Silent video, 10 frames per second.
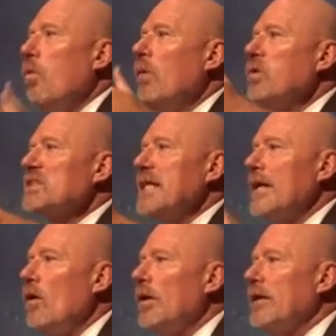What was
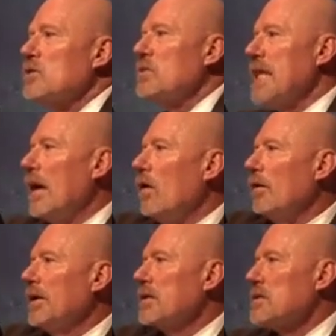that audience? Was that
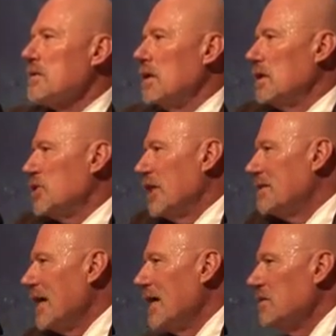audience
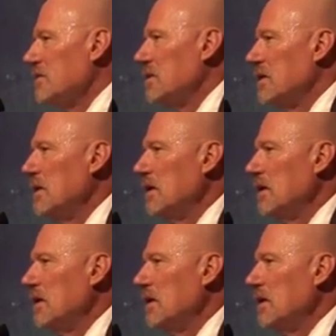Gentiles?